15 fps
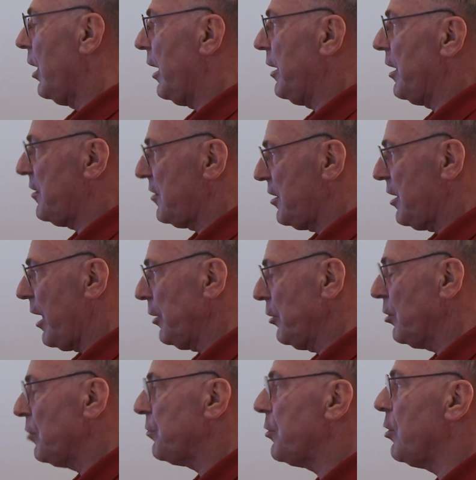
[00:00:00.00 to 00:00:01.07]
And at the end,
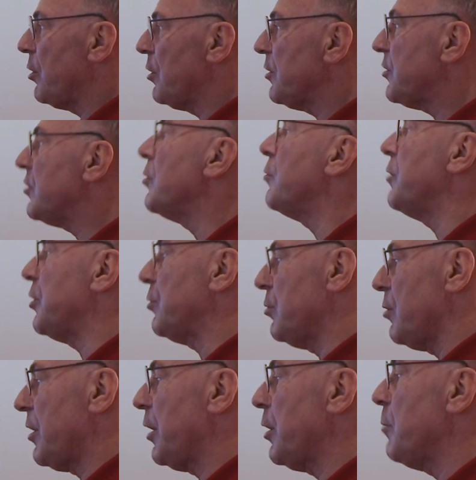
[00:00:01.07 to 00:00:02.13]
of course, we're
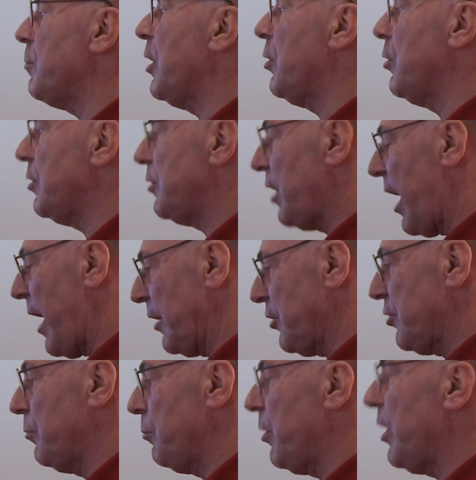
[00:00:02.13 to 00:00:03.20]
talking about action